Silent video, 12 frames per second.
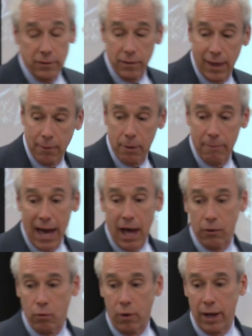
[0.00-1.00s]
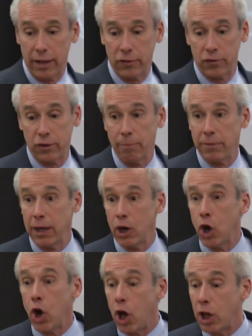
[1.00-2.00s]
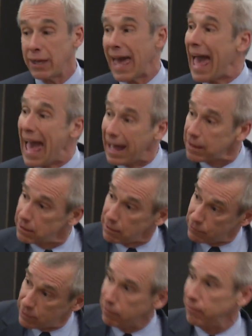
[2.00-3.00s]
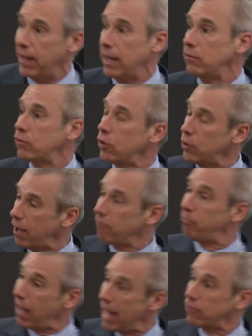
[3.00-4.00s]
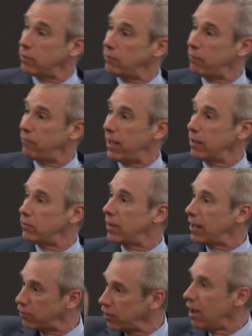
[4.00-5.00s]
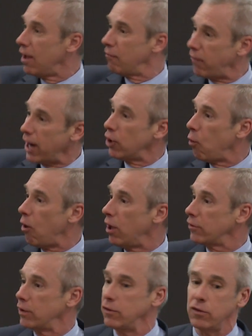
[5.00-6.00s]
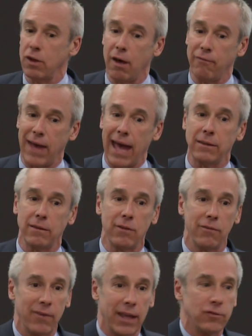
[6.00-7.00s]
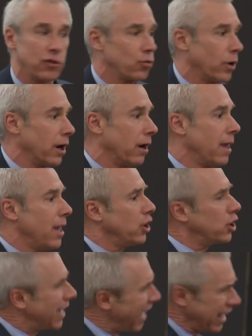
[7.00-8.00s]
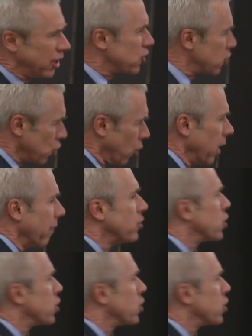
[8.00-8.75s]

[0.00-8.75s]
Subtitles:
to them about was something called active defense. So you have passive defense, that's firewalls and stuff. Active defense is where you kind of sort of